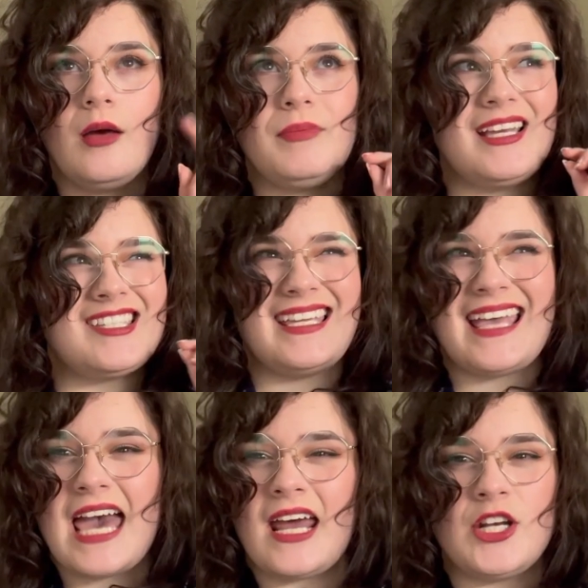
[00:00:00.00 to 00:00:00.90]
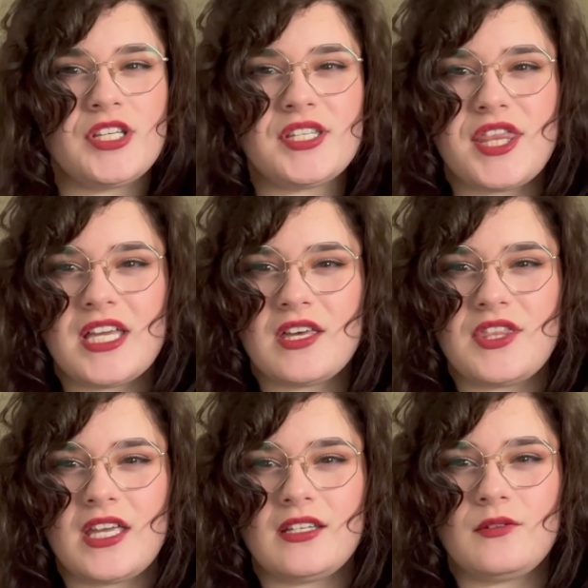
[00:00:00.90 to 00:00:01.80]
because again, I just think
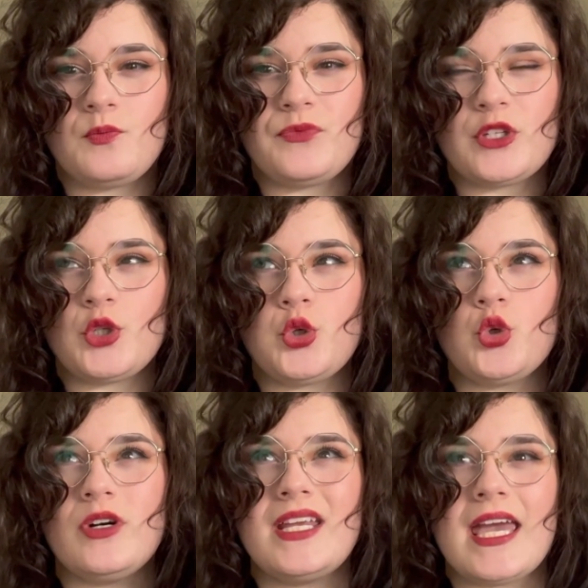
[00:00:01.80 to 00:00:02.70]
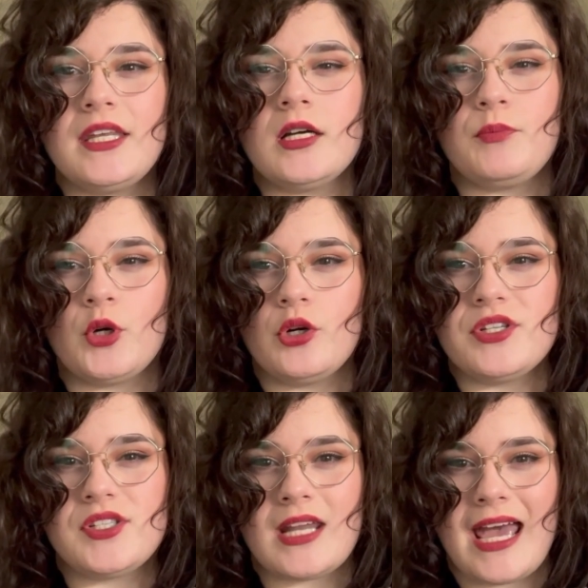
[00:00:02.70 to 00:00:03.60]
that creating a
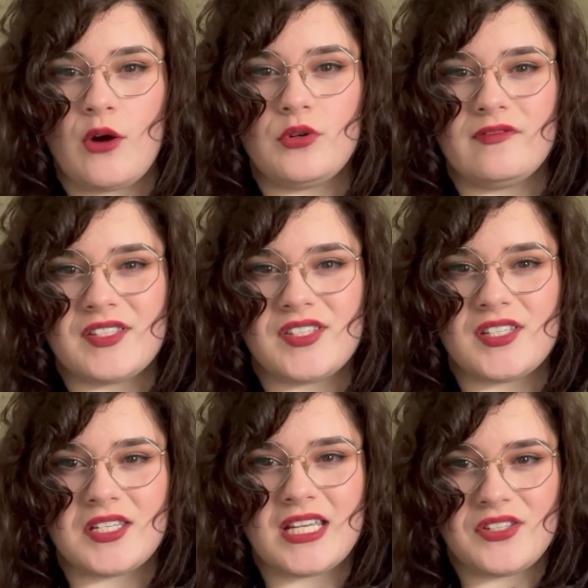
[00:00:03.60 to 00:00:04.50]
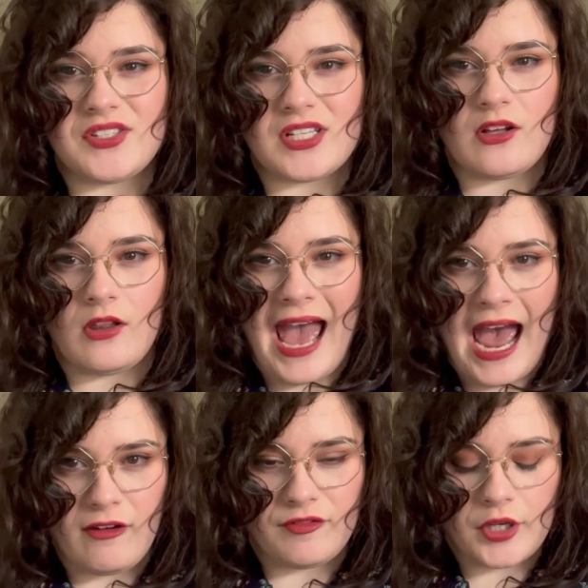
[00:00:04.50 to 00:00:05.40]
person out of a statistical
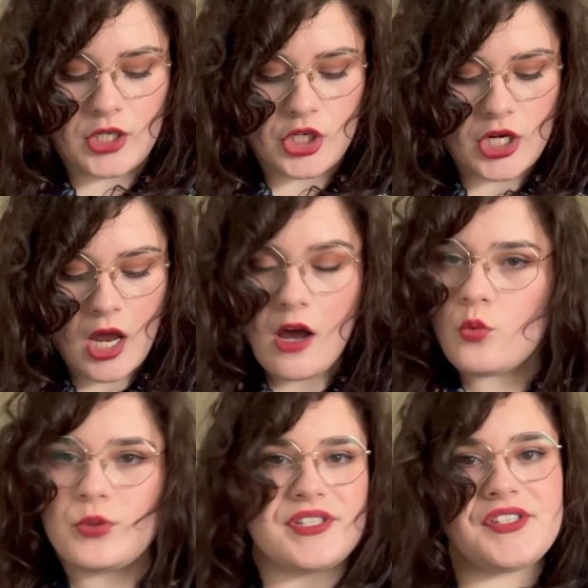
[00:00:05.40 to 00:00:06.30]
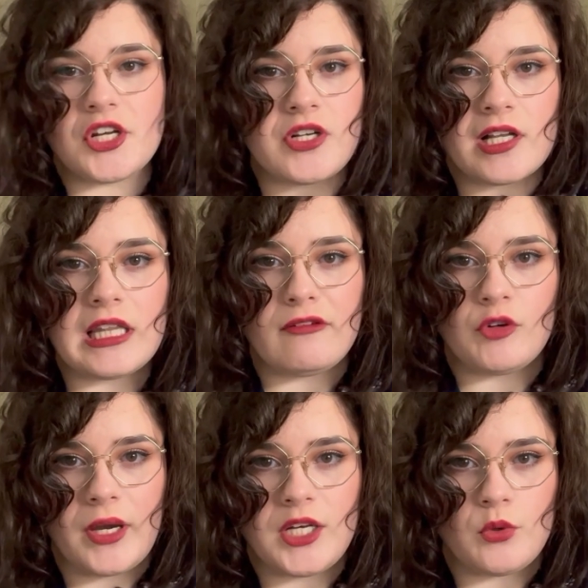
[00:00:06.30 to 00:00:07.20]
average was such a clever
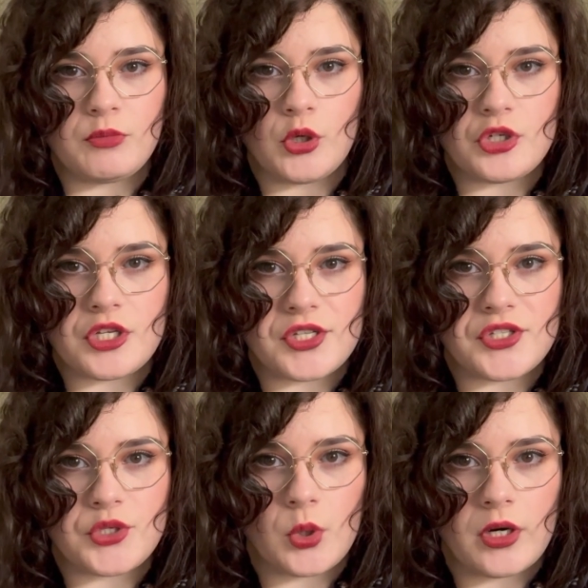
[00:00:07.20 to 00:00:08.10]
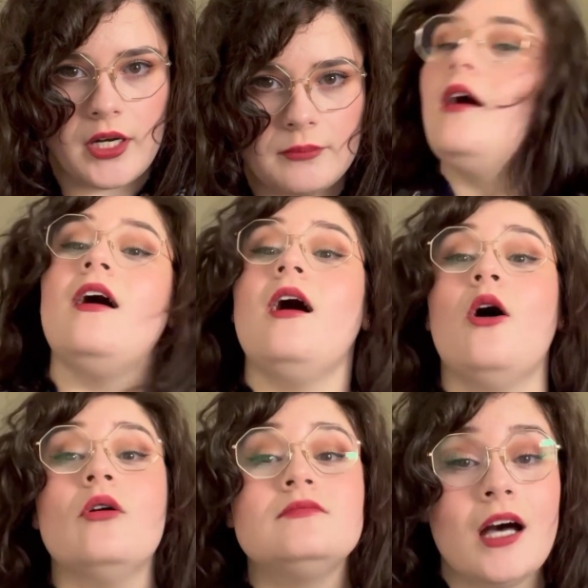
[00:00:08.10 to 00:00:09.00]
way to approach this story.
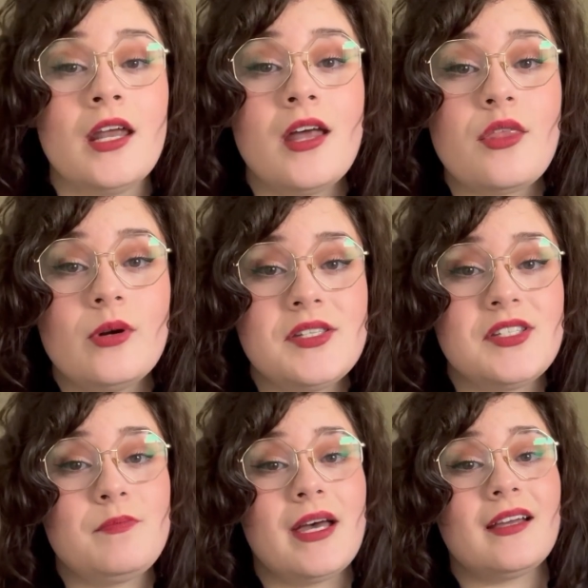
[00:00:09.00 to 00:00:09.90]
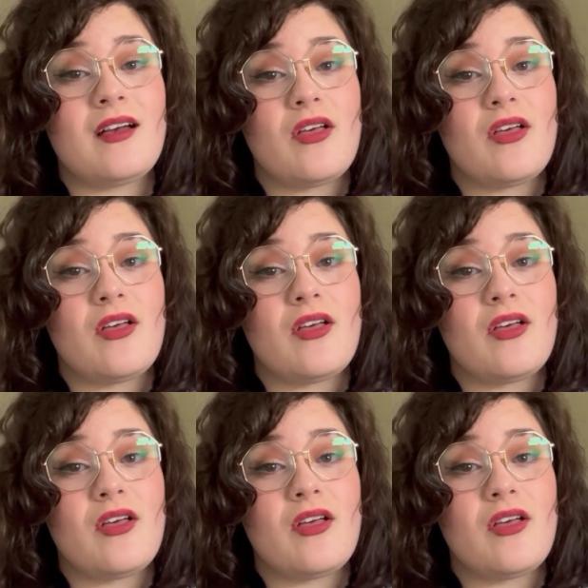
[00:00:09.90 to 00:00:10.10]
Oh, another easy pick,